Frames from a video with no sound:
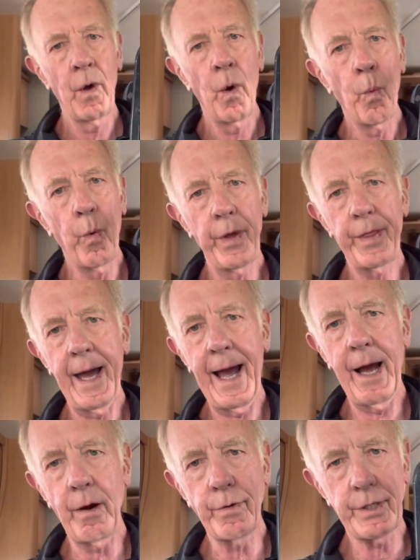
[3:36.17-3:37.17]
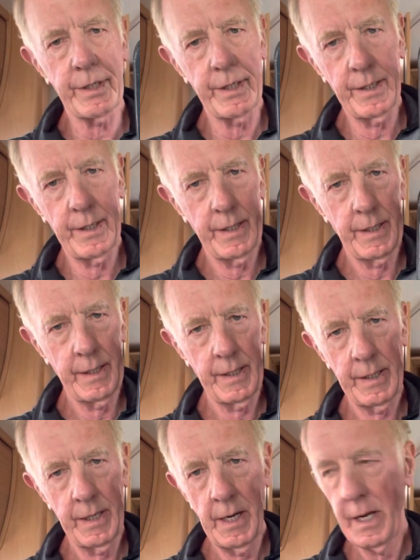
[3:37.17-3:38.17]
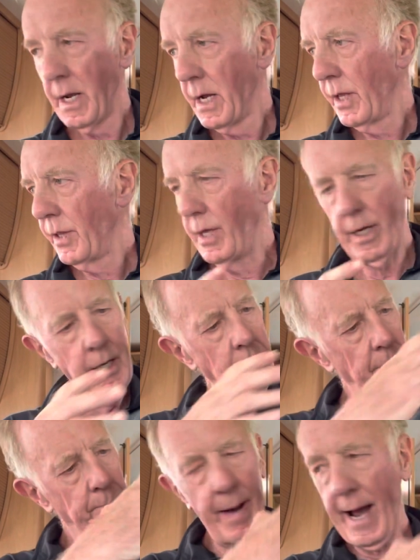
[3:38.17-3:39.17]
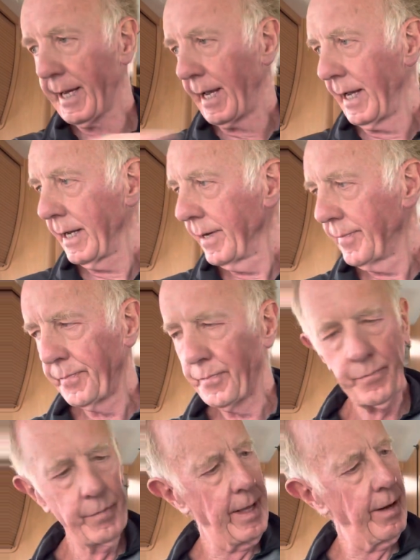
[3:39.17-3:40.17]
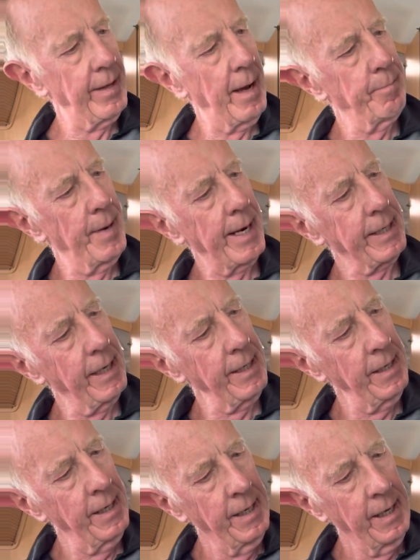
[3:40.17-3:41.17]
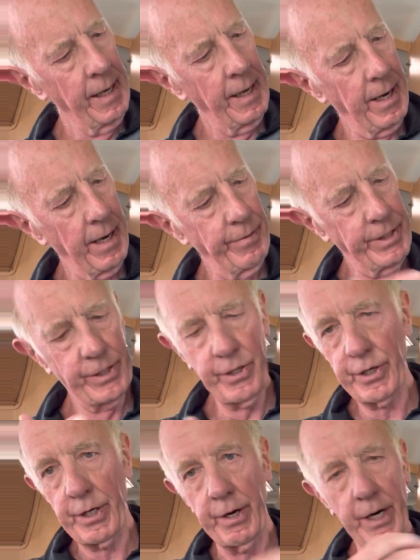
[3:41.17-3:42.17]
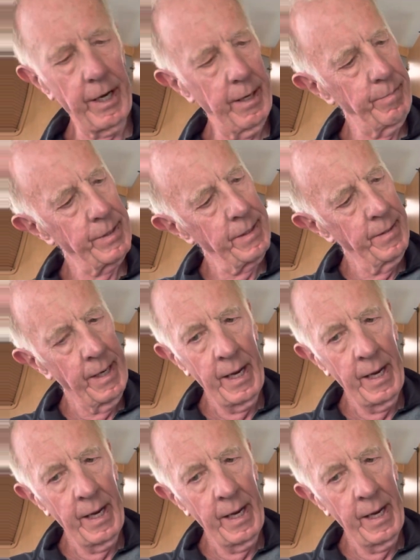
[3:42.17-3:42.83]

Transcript: without the backing, without that backing, which is just unclipped.